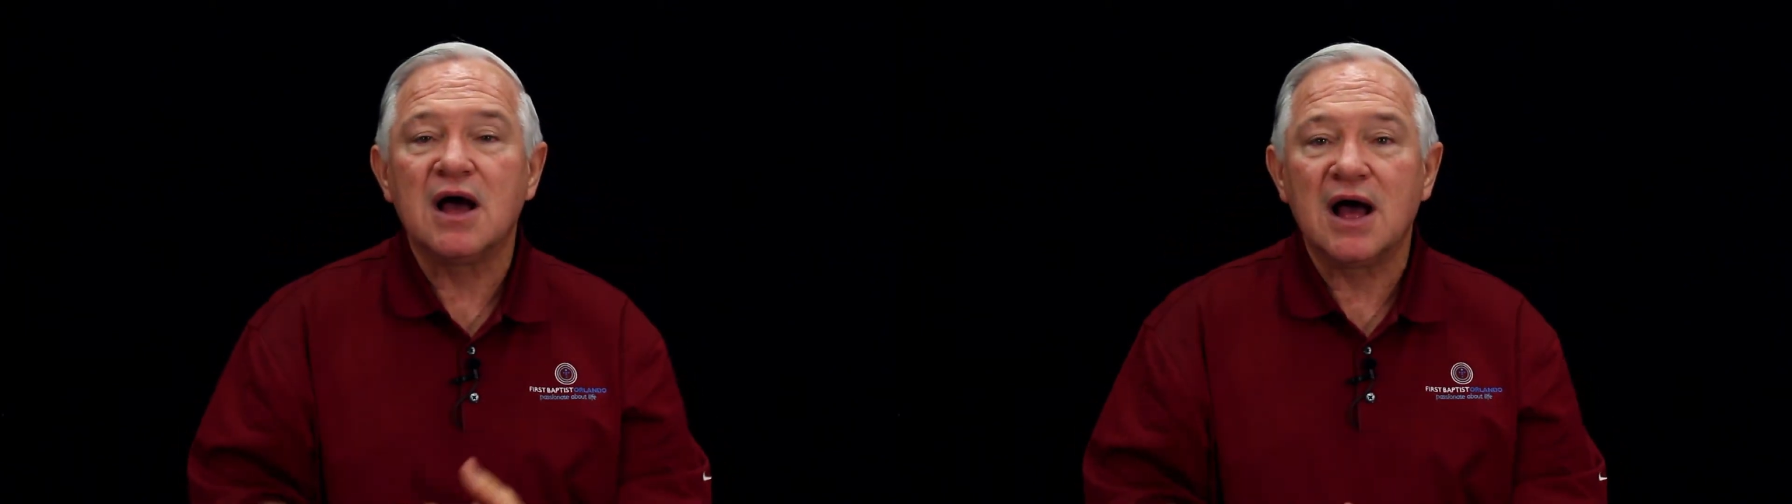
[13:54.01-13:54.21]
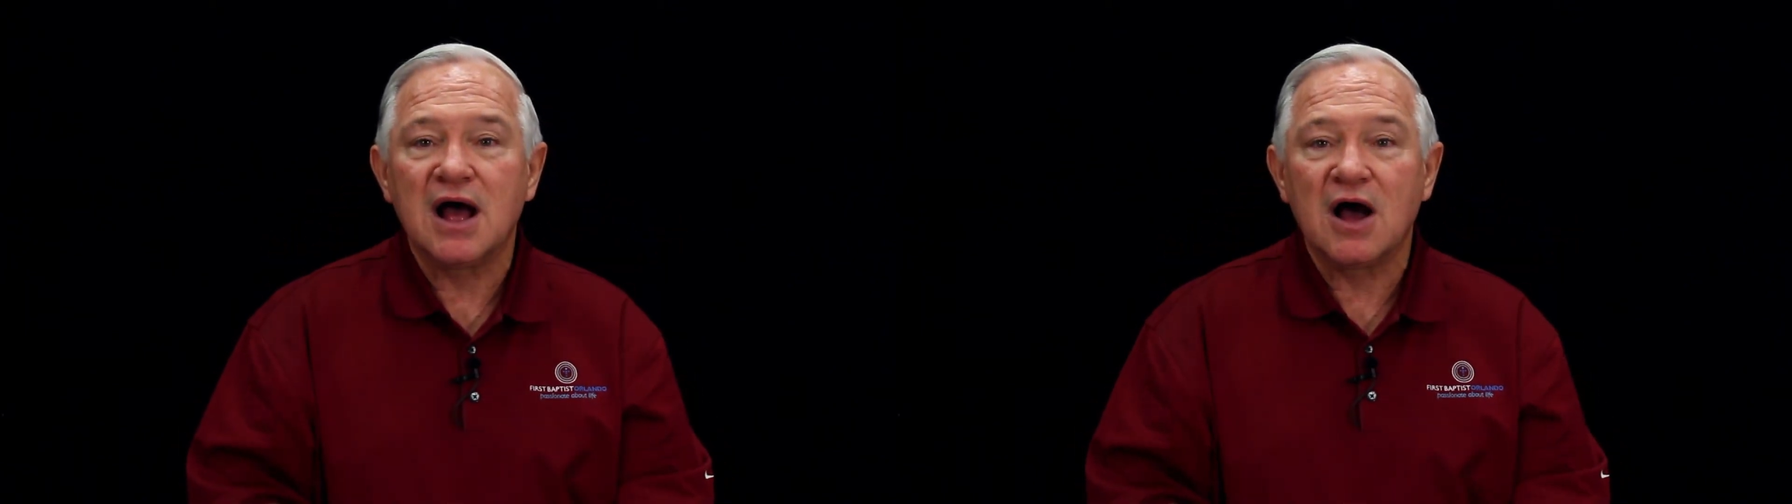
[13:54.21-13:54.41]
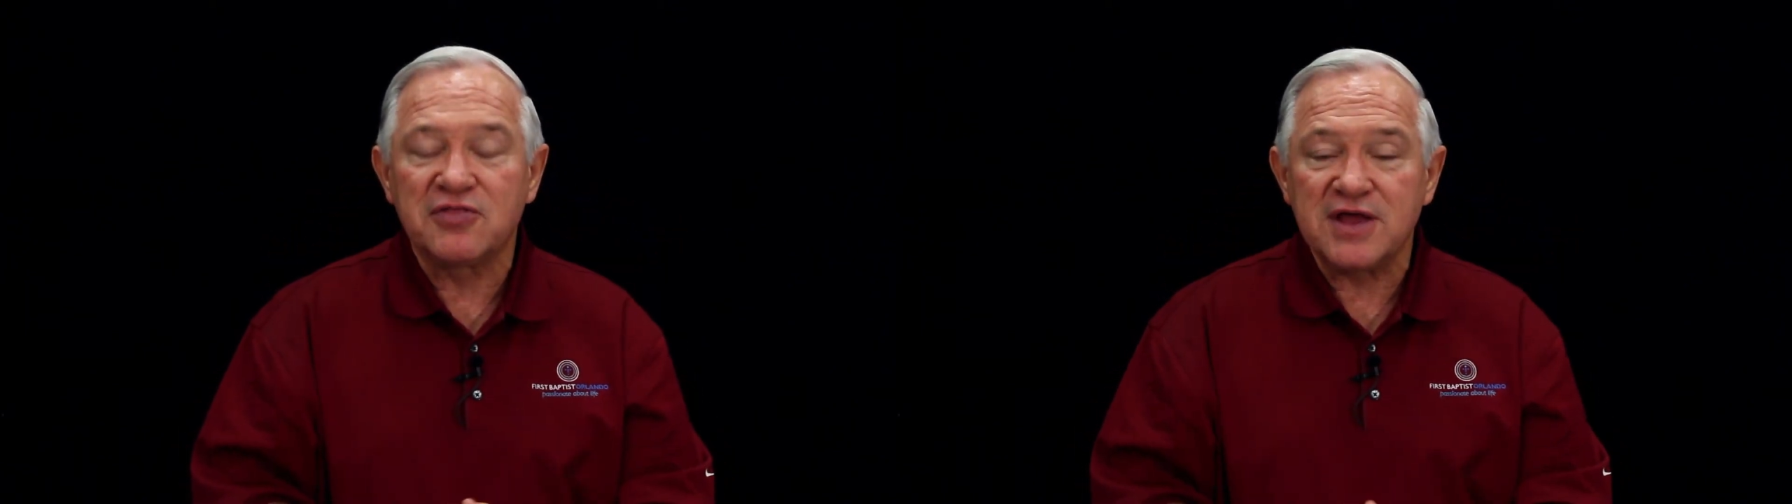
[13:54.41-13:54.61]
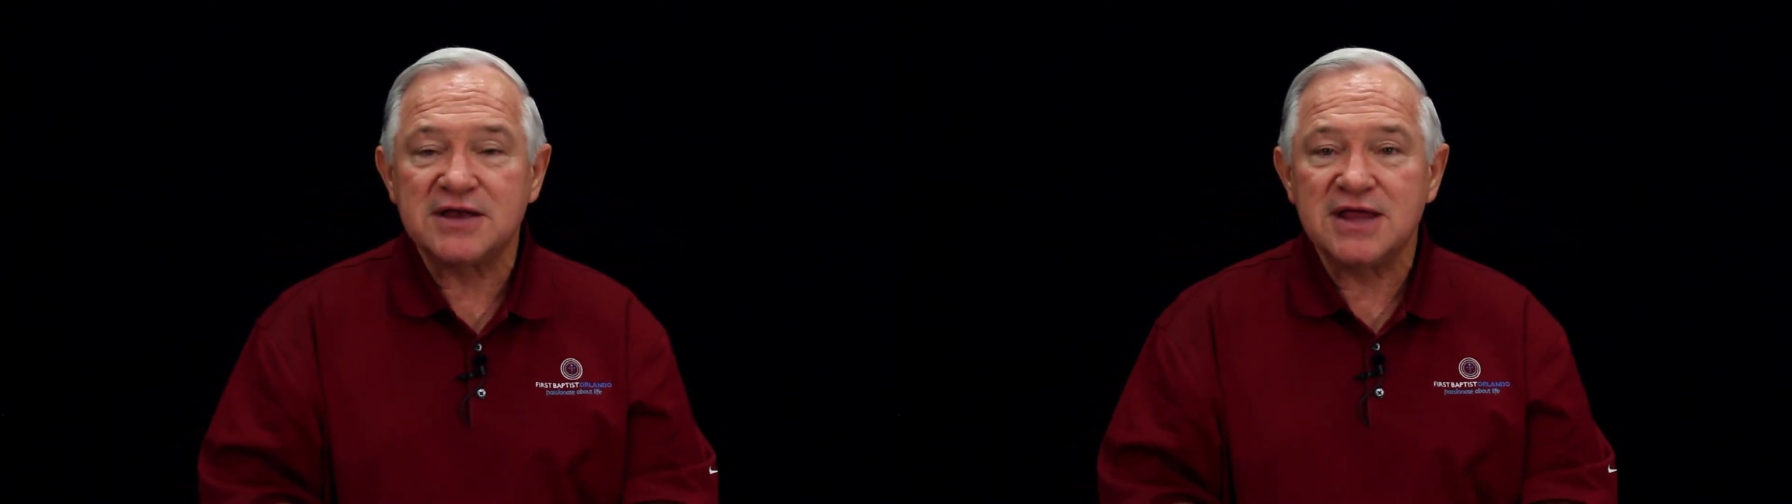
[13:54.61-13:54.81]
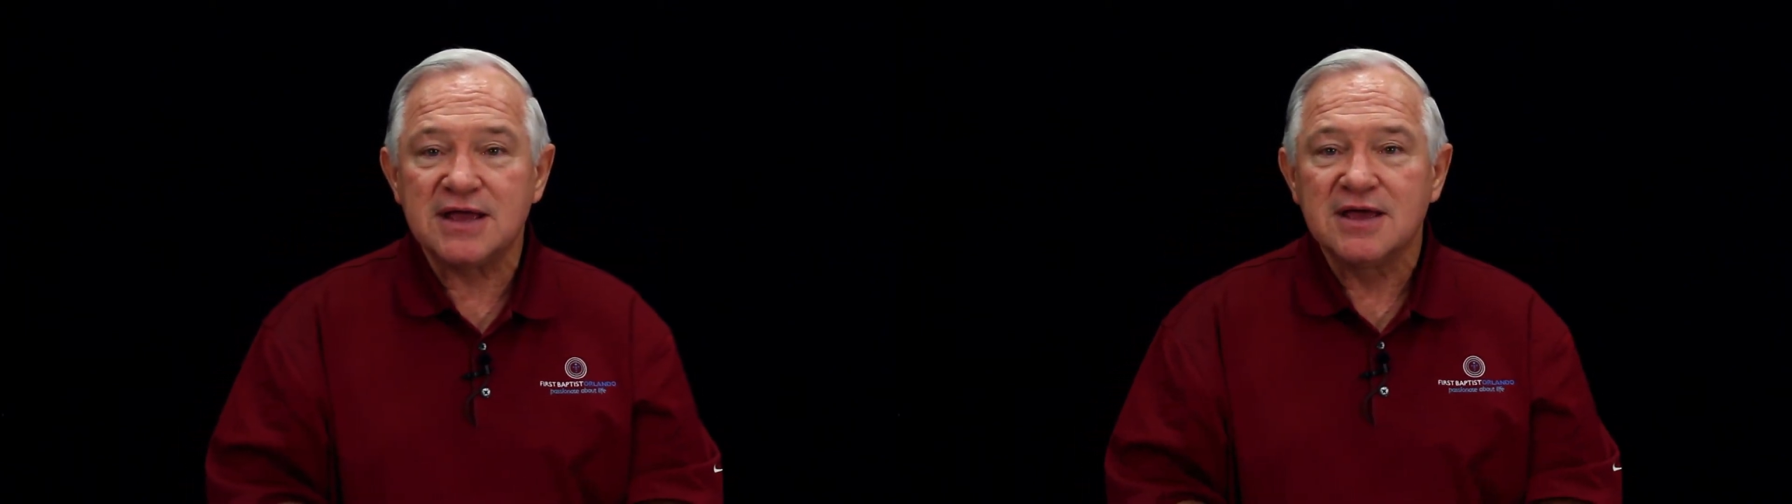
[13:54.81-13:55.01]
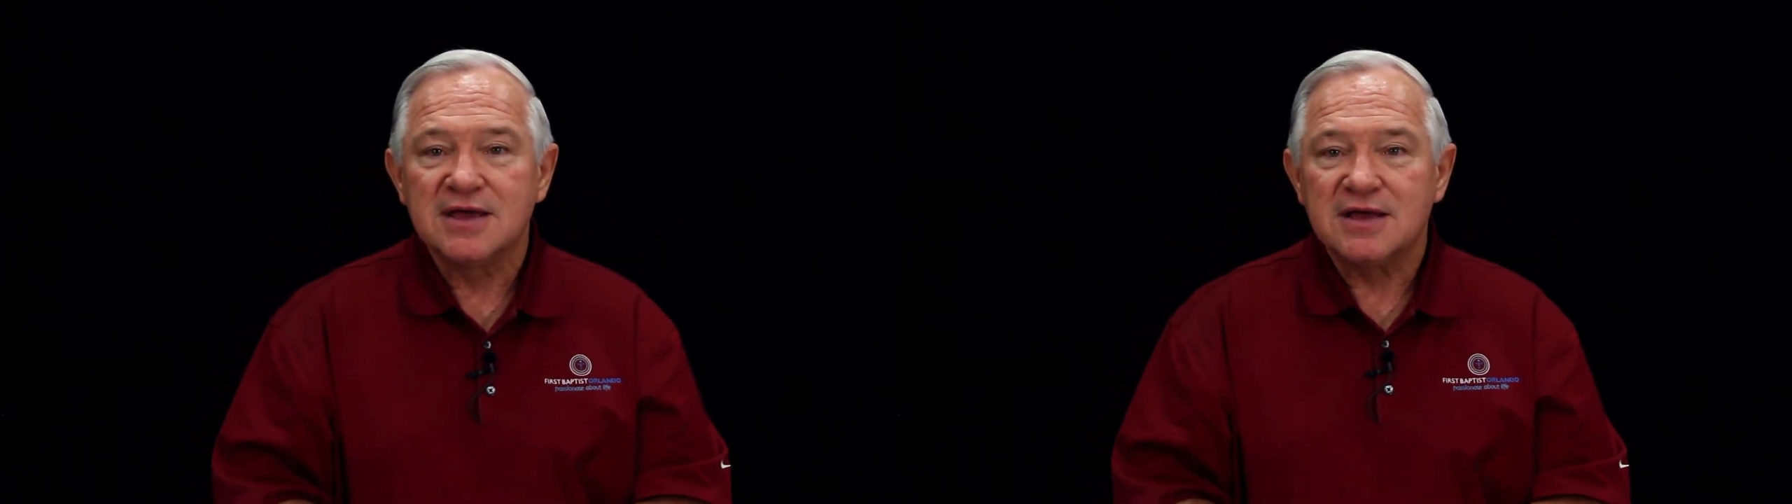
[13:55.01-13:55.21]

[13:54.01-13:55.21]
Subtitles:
authentic